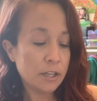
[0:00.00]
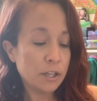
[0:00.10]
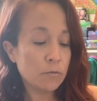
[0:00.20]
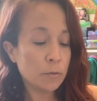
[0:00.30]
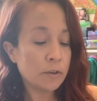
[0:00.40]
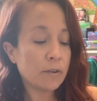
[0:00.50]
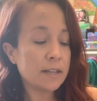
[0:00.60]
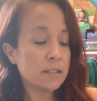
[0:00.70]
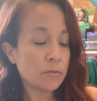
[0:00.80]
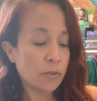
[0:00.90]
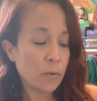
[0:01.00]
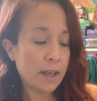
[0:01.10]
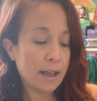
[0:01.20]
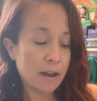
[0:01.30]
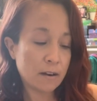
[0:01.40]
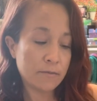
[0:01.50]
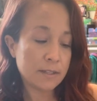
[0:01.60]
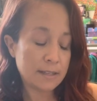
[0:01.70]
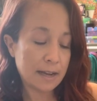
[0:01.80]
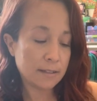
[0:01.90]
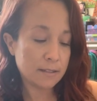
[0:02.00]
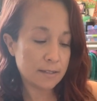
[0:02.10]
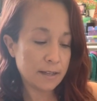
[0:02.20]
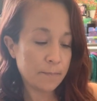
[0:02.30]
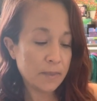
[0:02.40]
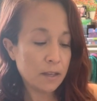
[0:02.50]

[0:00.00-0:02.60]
You will be graced with a way out of the stagnancy.